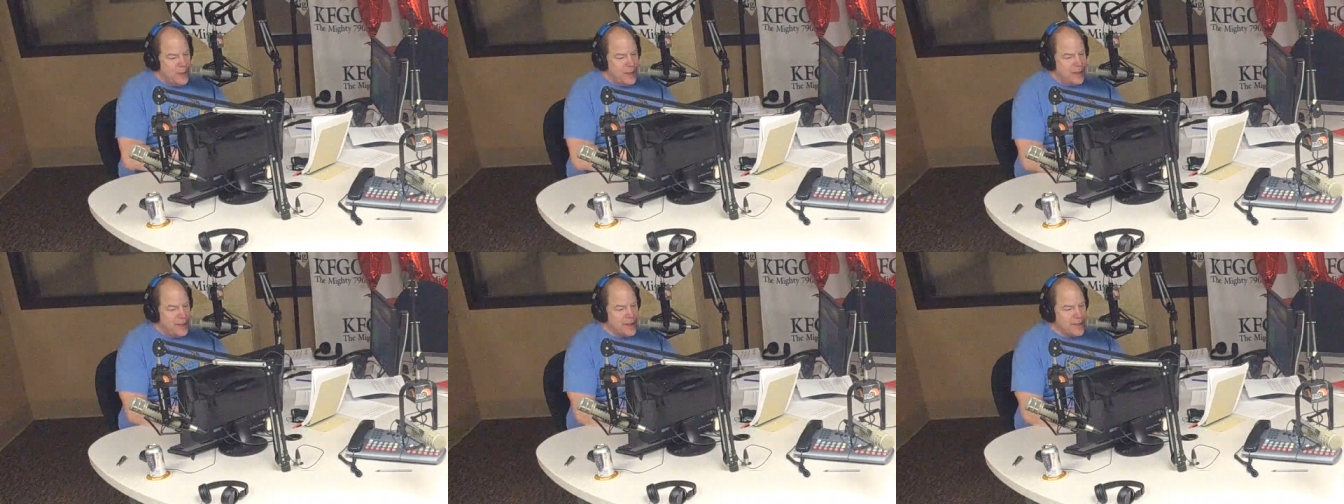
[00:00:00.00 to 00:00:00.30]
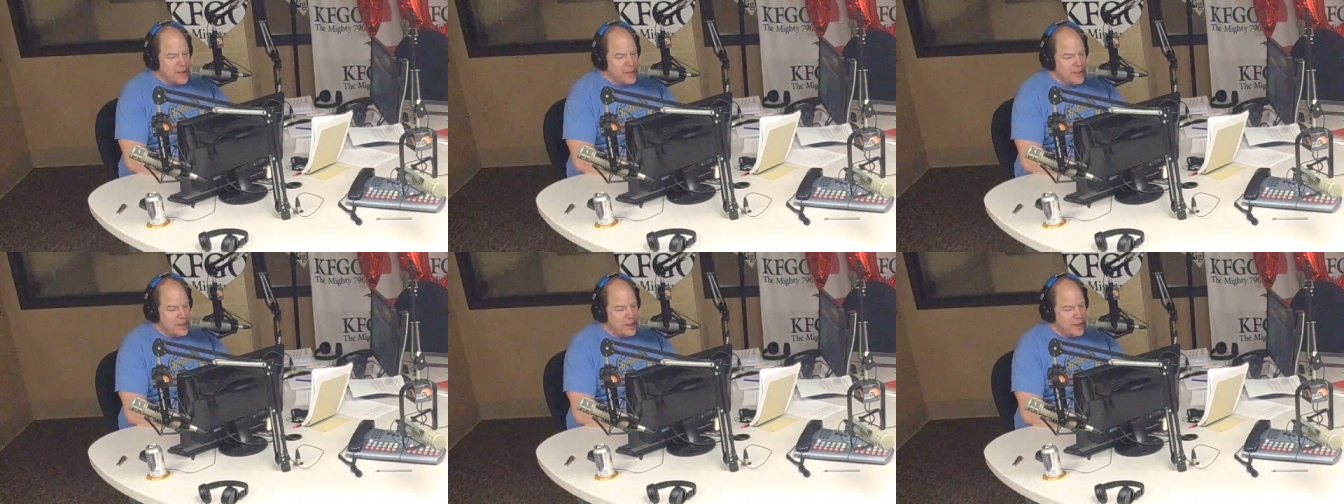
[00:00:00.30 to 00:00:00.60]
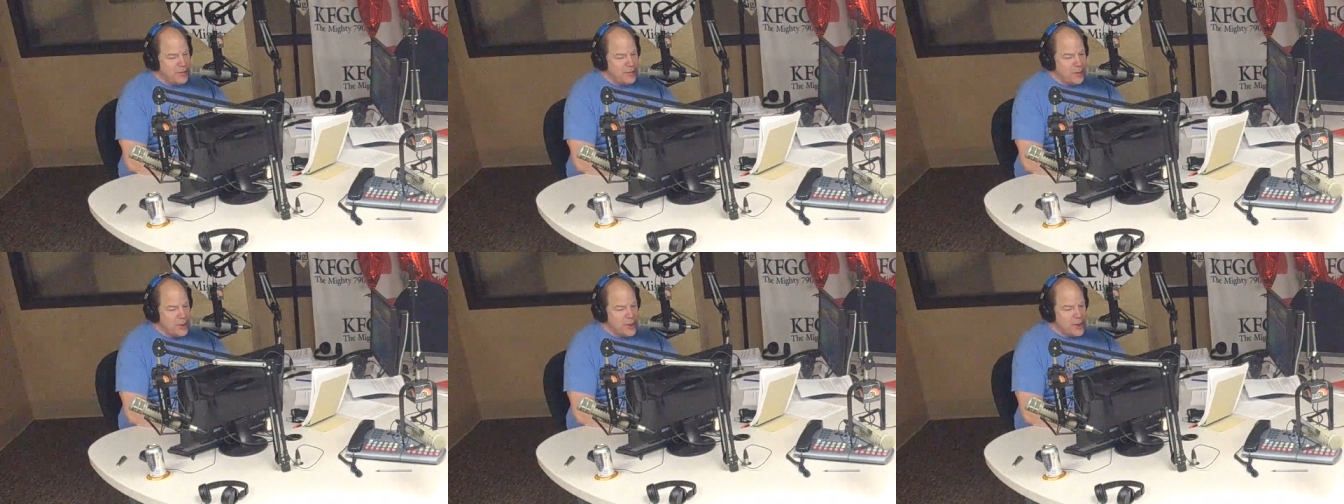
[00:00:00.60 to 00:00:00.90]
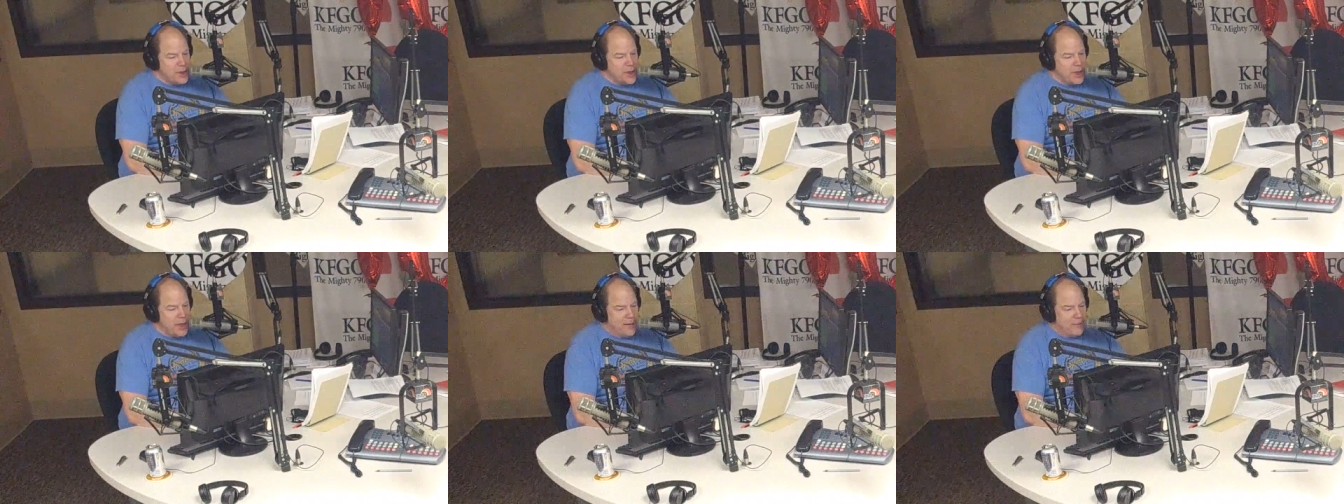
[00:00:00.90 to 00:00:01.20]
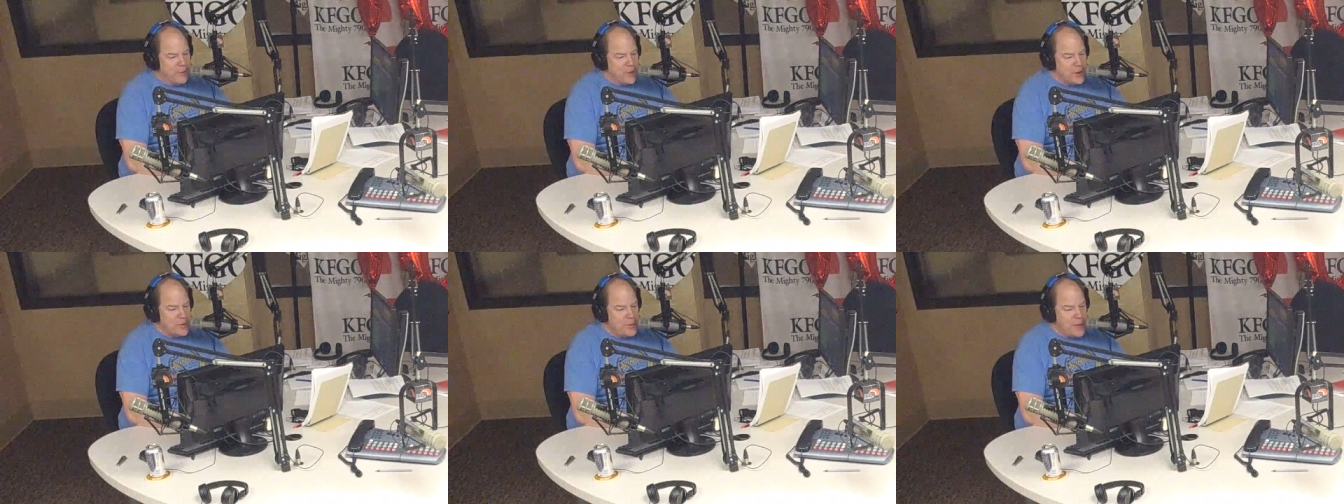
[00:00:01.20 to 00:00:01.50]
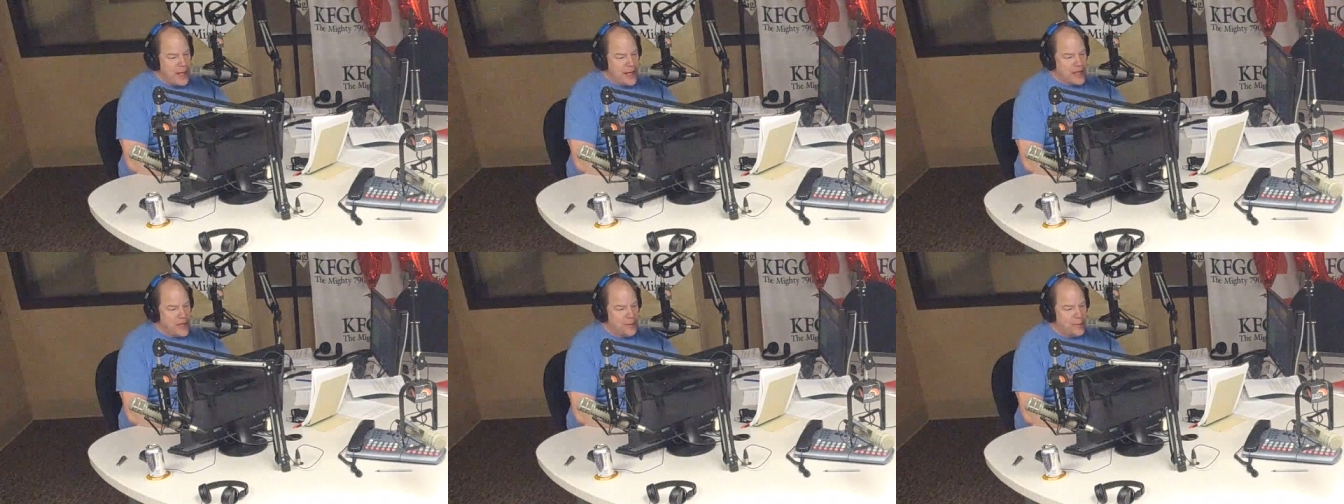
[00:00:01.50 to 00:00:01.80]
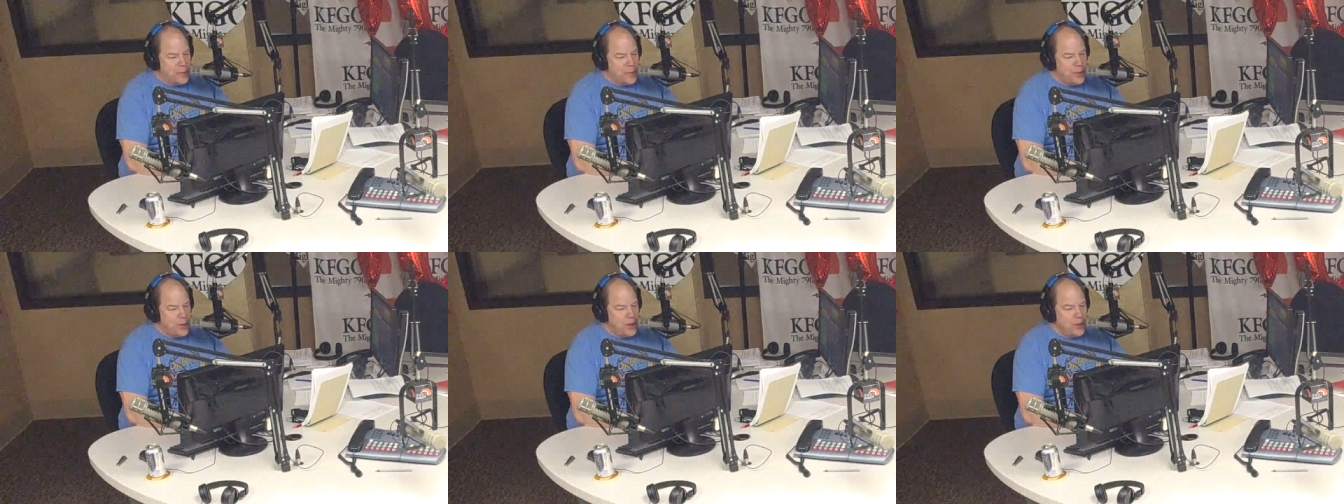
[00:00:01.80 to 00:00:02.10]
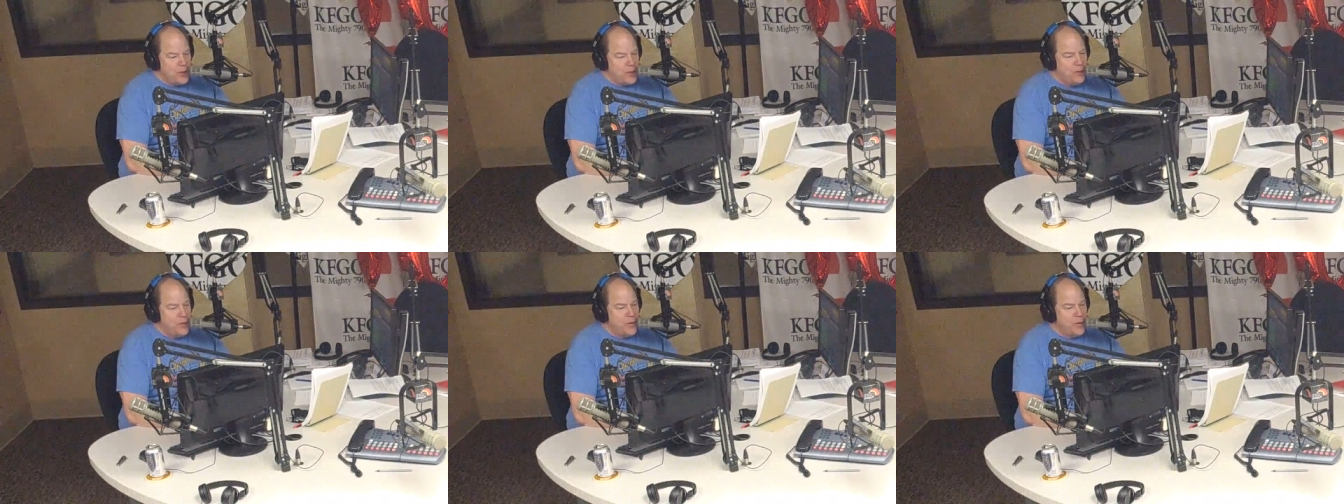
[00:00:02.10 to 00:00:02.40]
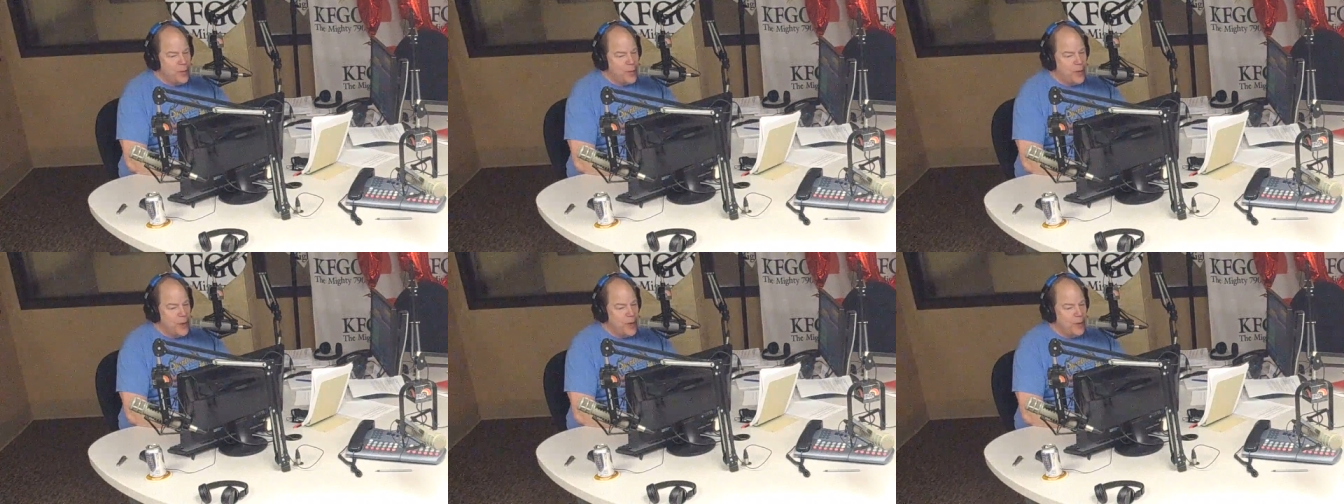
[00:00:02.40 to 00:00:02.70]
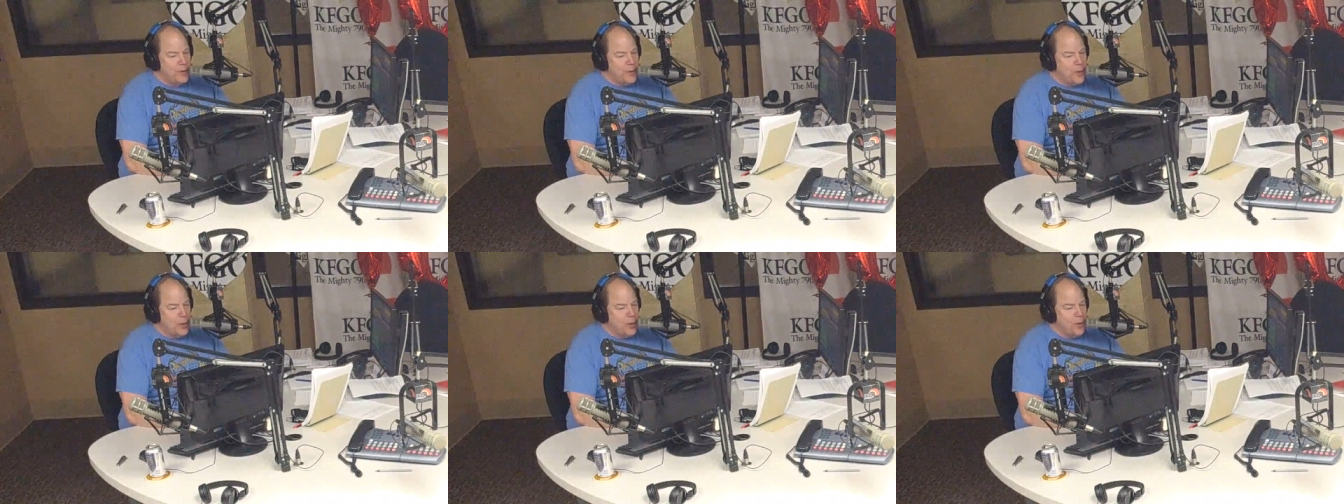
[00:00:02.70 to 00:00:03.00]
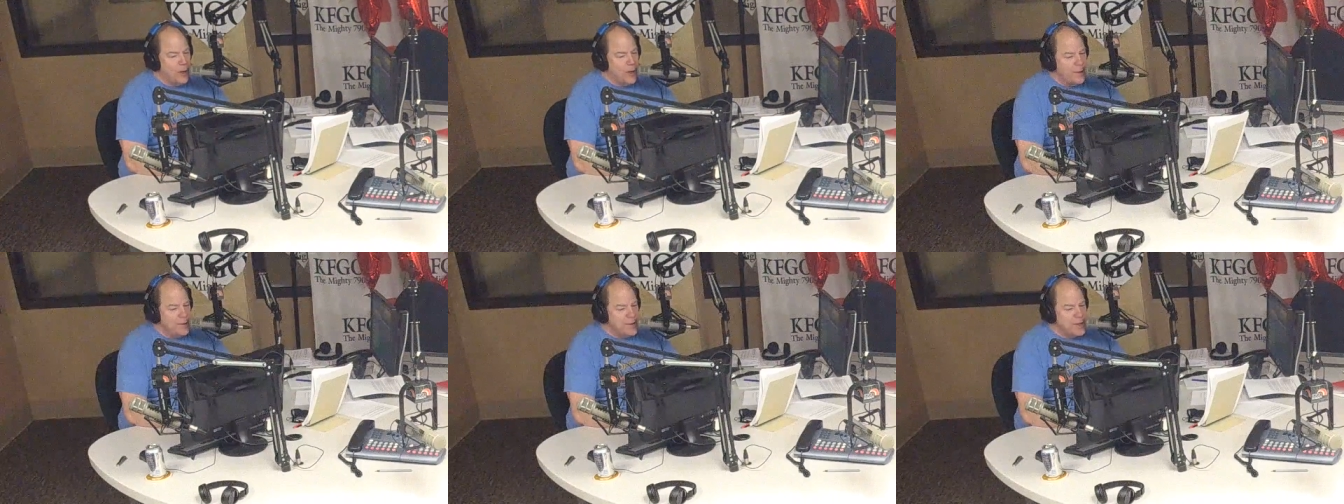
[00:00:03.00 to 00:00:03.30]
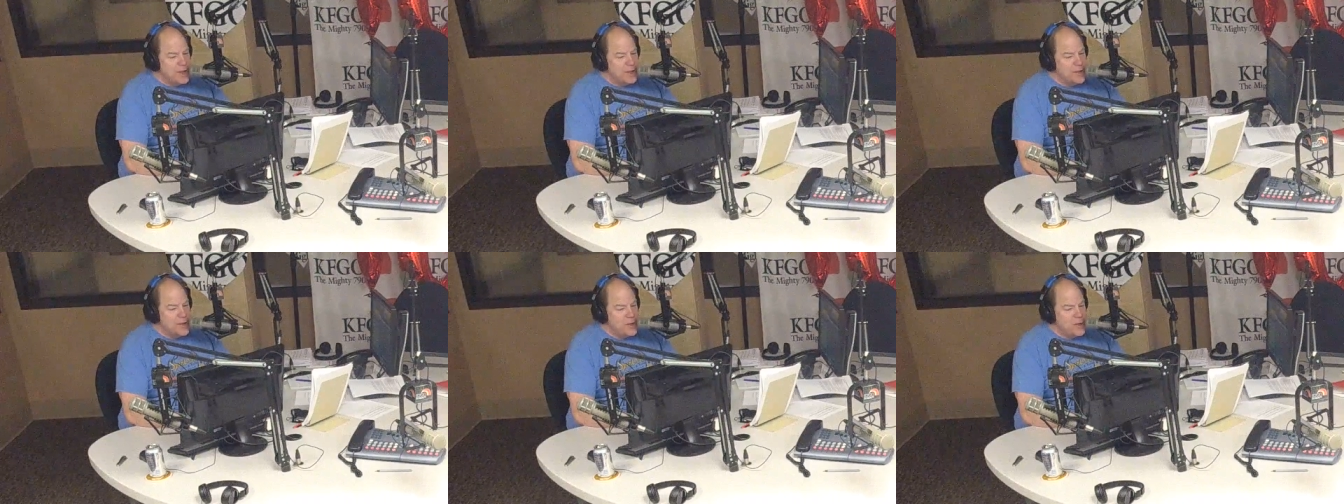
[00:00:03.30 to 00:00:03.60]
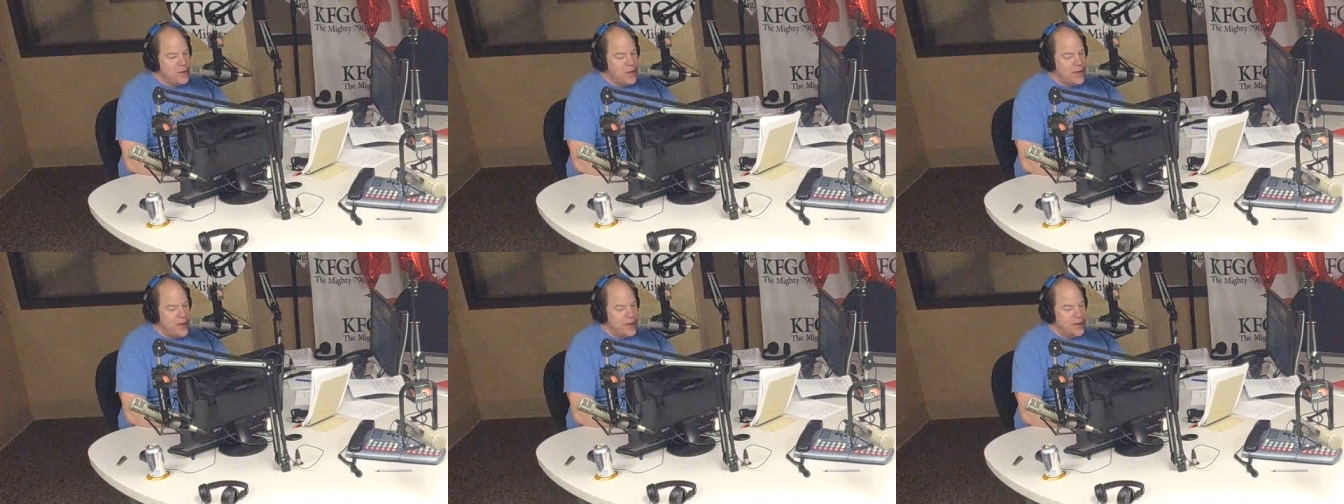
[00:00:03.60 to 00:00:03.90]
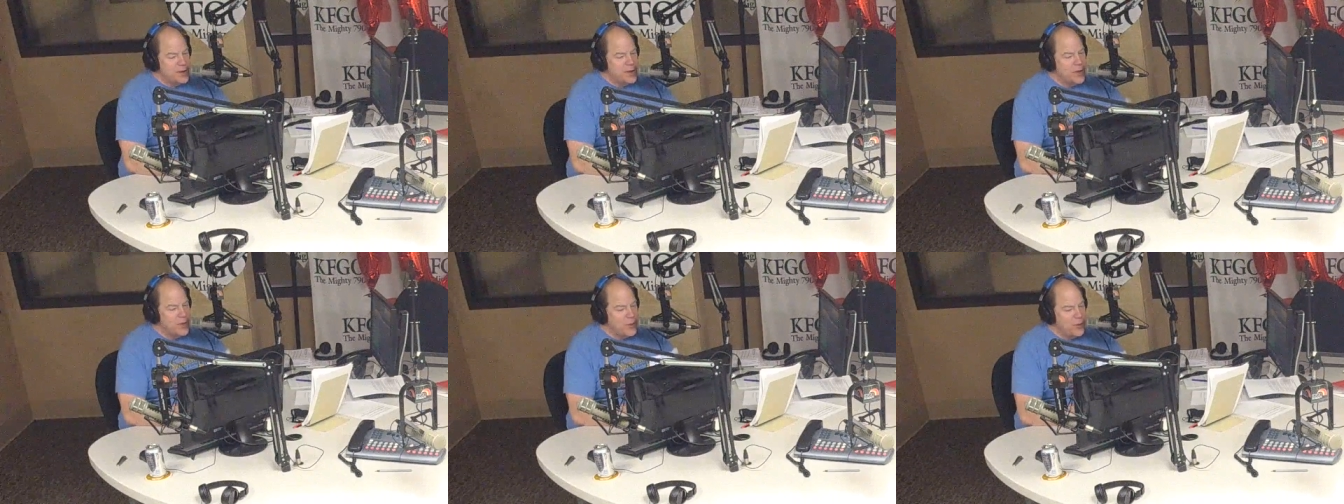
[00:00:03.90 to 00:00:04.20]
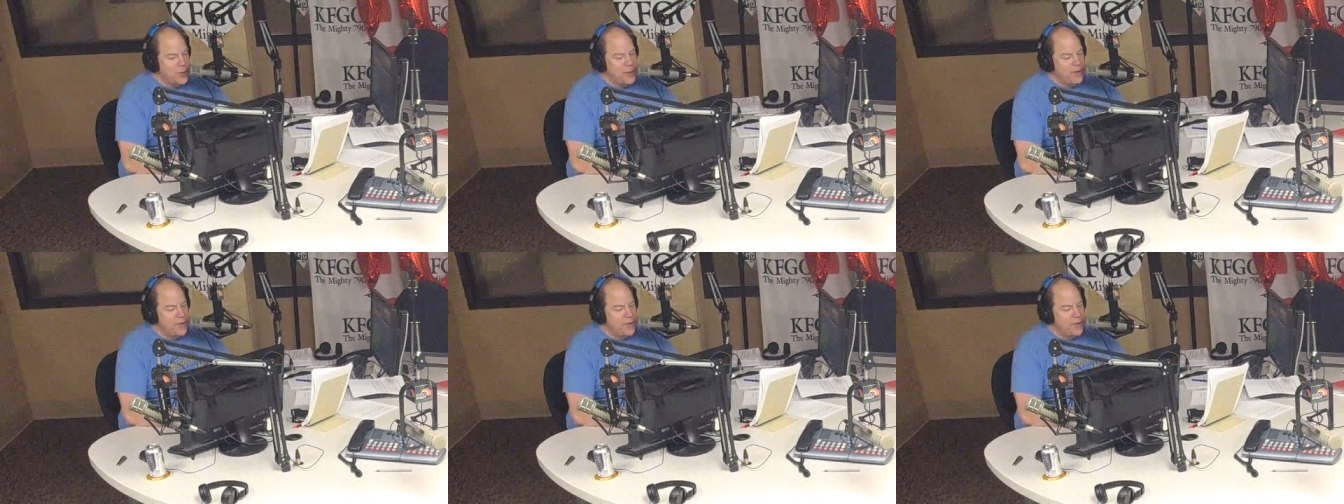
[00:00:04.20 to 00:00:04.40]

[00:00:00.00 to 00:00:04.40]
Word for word: This is the first conference matchup between the two football programs since 2003,